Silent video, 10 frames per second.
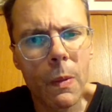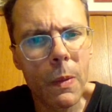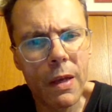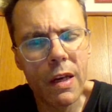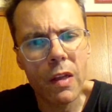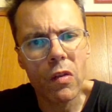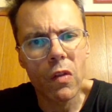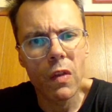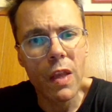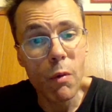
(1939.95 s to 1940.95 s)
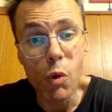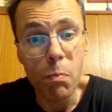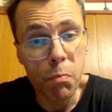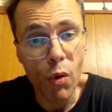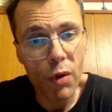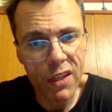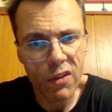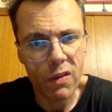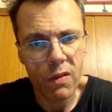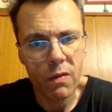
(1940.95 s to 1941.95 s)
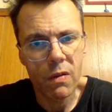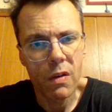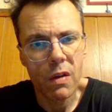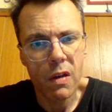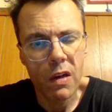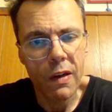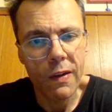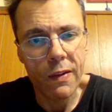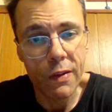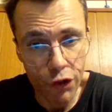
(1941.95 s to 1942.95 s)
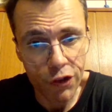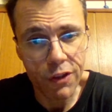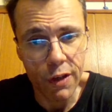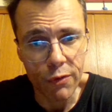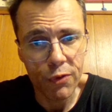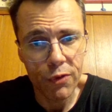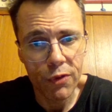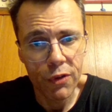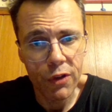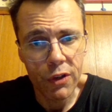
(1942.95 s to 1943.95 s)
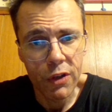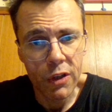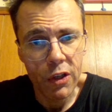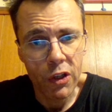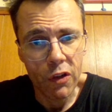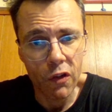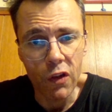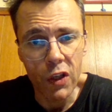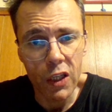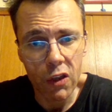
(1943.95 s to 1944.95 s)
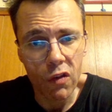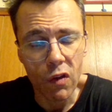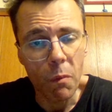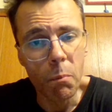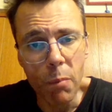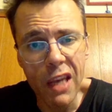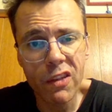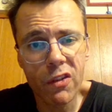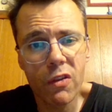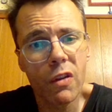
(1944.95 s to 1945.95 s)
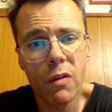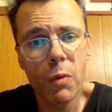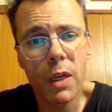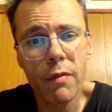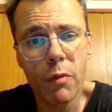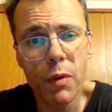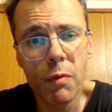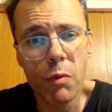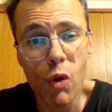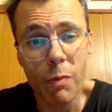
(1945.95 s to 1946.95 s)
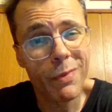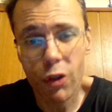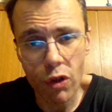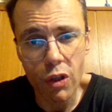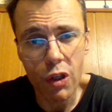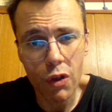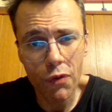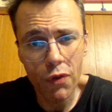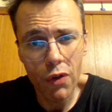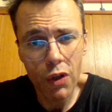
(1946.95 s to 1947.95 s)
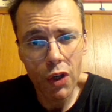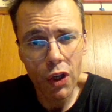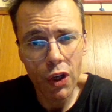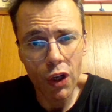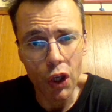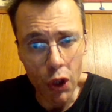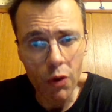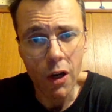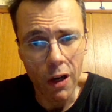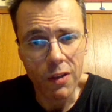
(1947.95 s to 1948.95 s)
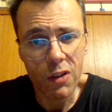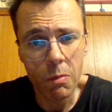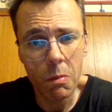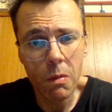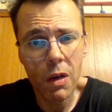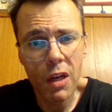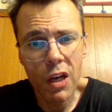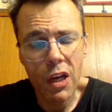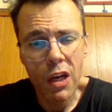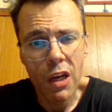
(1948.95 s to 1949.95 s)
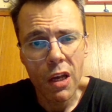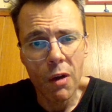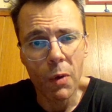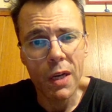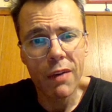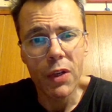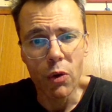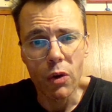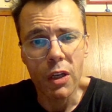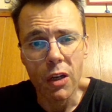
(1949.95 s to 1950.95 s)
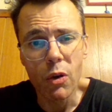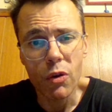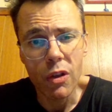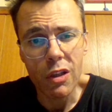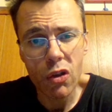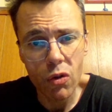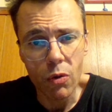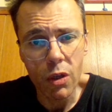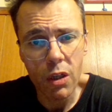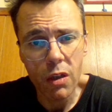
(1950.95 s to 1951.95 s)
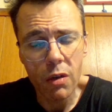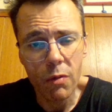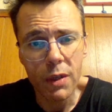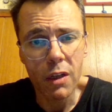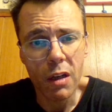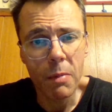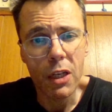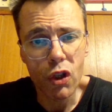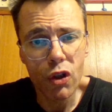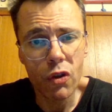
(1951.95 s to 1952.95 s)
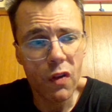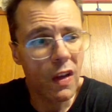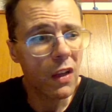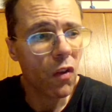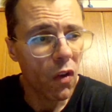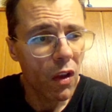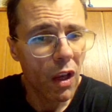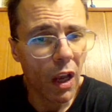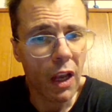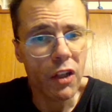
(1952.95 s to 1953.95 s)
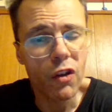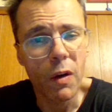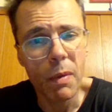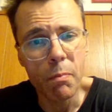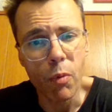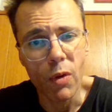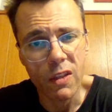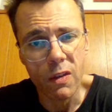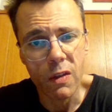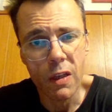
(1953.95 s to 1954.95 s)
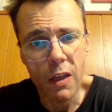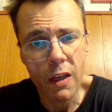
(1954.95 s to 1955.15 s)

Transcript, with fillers: that they will poison this stuff that based on whatever we will observe you consume whenever you're going to go to the store we're going to make sure that it's going to be poisoned